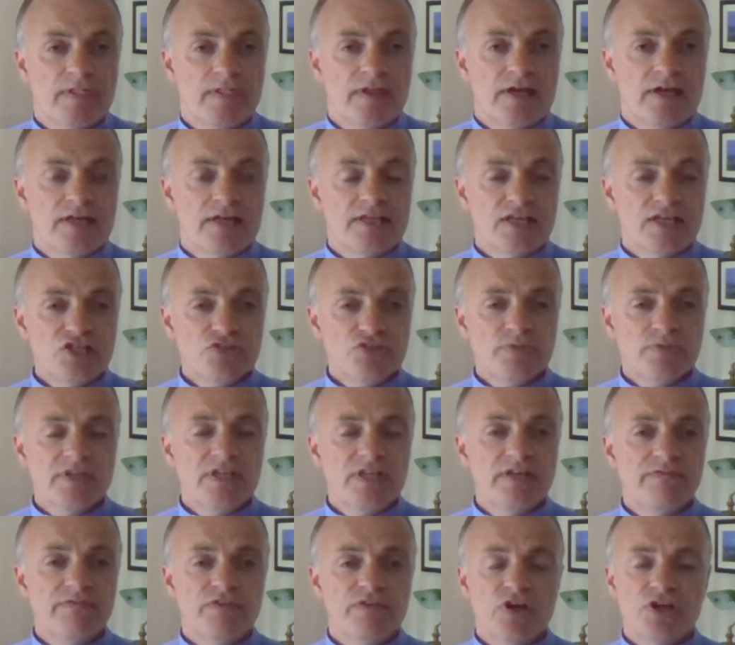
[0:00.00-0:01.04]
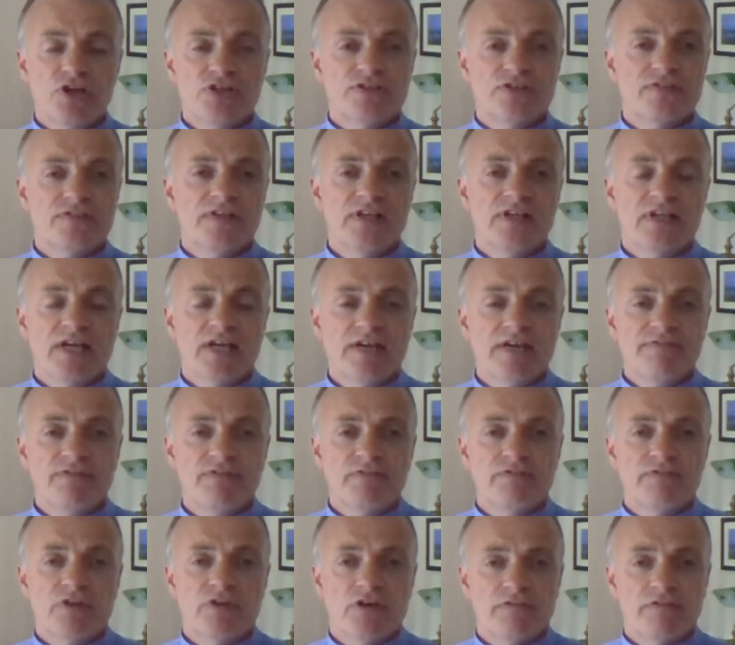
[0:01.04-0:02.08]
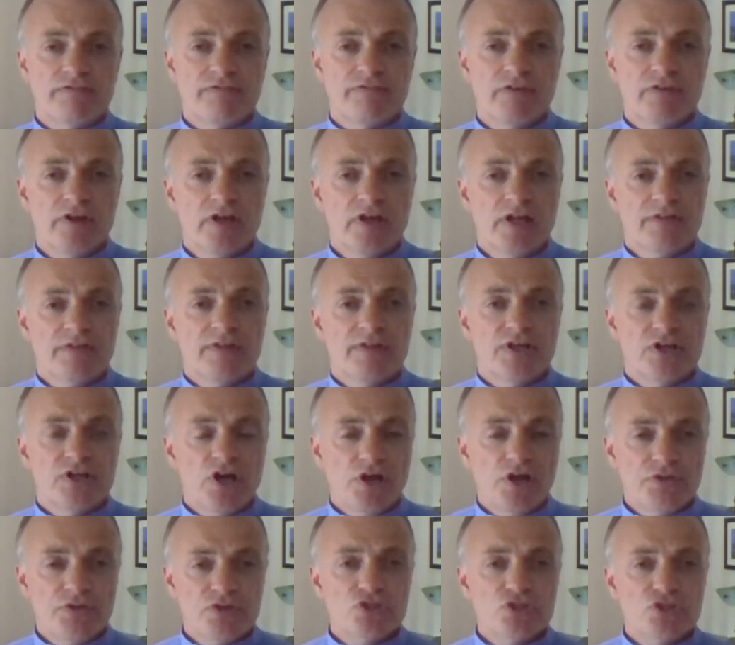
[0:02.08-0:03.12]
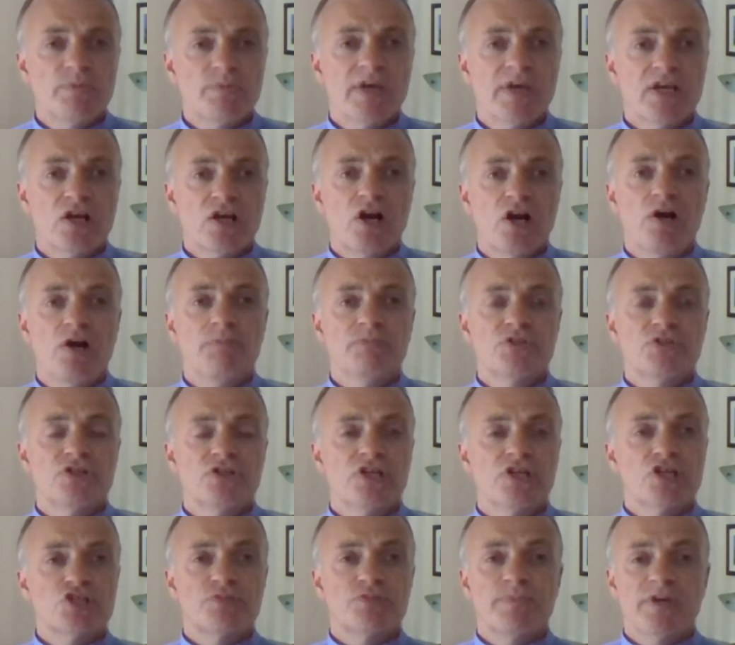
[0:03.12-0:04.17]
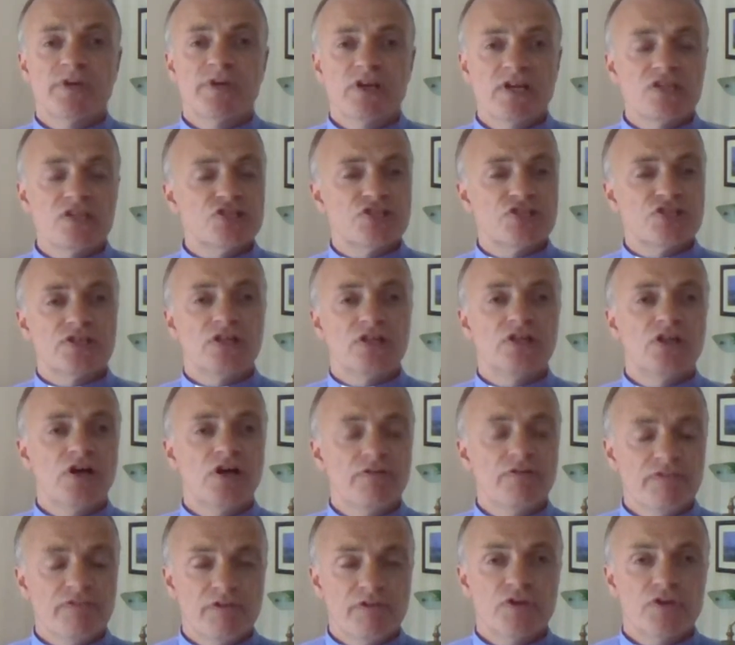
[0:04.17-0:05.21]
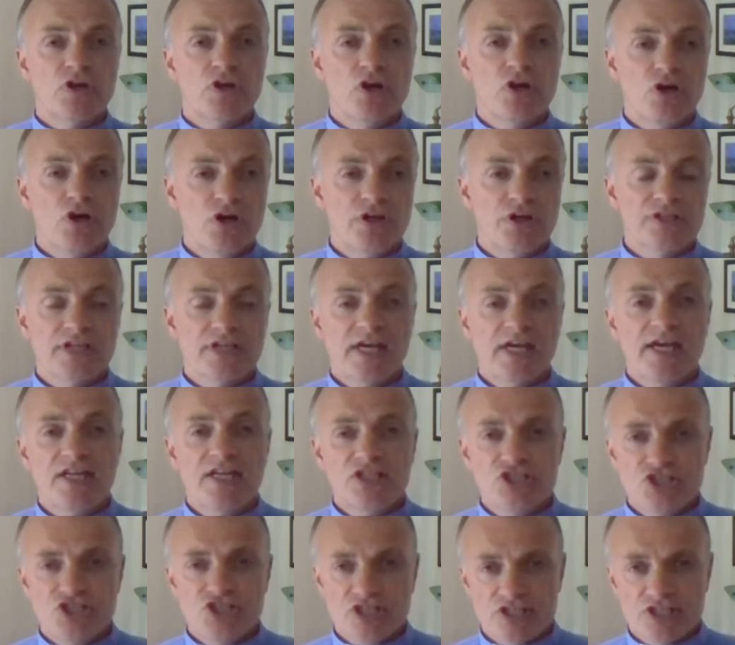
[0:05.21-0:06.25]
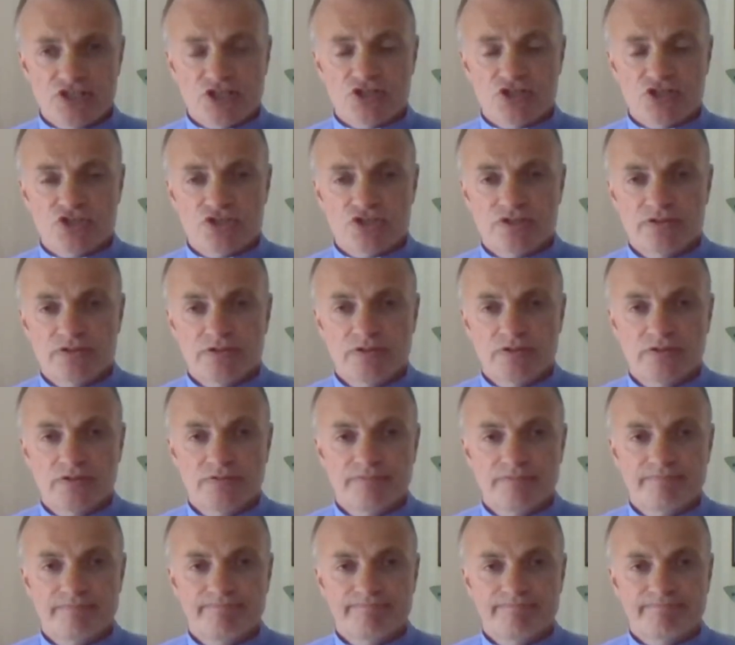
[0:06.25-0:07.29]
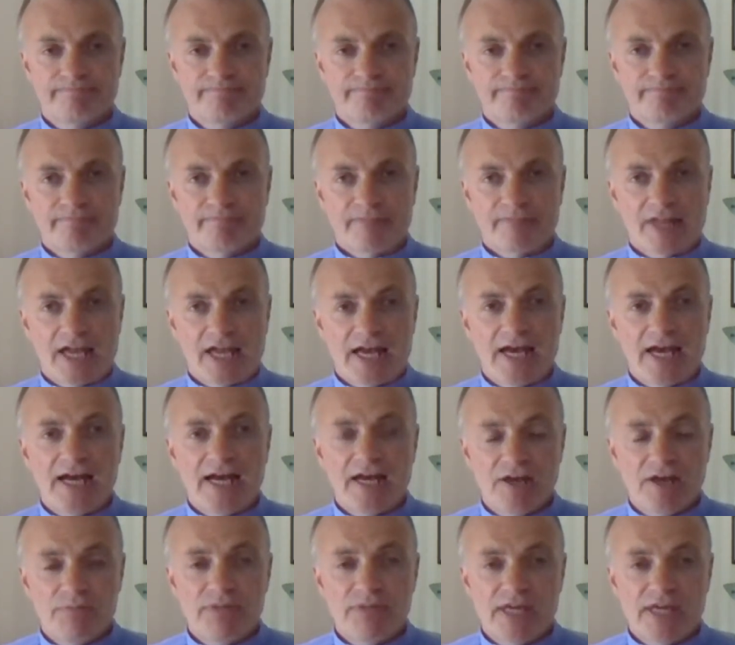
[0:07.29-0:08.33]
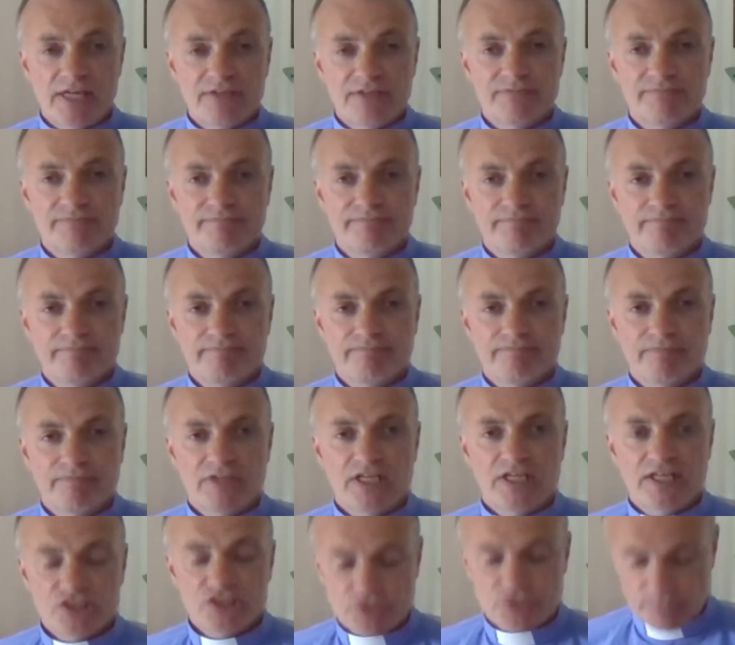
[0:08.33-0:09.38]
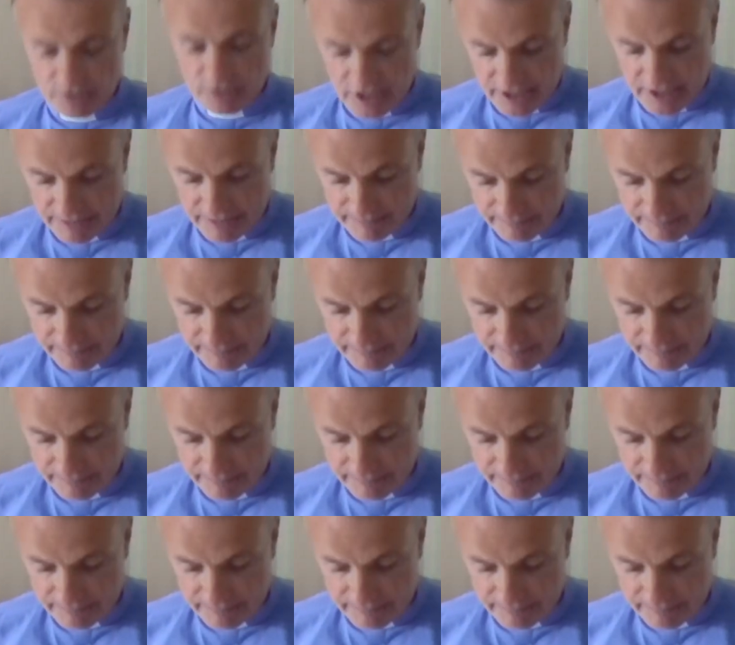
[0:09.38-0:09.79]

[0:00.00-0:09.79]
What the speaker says: And as we live out the life of love, that others may come to experience the love of God in Jesus. Amen. Let's pray.